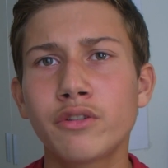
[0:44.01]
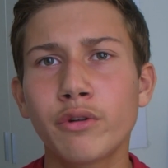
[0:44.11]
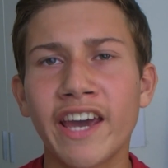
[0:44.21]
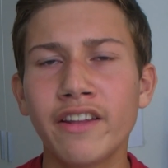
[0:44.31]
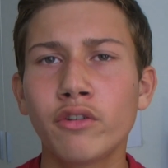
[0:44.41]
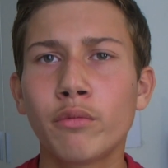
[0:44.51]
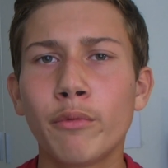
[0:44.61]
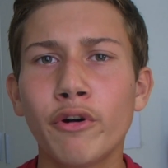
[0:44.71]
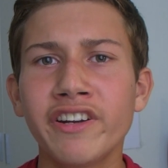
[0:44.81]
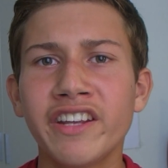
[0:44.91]
to handle
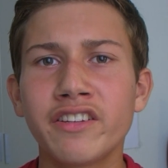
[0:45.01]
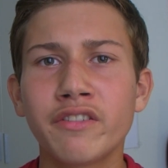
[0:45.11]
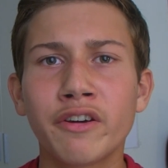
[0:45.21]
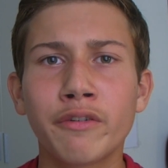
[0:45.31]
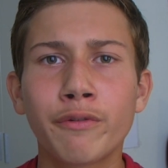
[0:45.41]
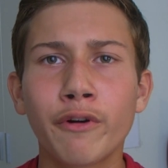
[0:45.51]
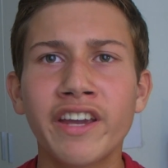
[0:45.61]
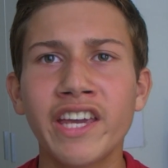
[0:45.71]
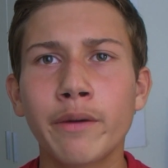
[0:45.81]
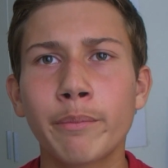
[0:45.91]
more than uh,
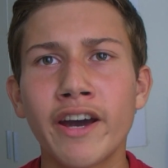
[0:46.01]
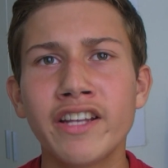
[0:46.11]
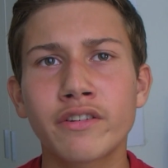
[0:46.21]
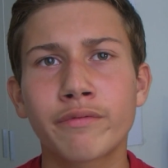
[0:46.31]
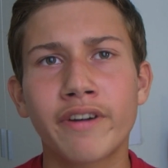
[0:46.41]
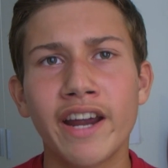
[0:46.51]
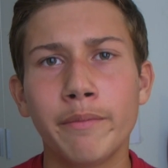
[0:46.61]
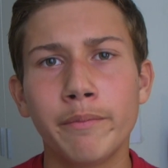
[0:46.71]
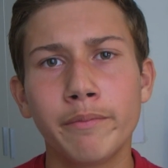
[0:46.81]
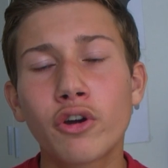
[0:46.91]
four gigabytes of RAM.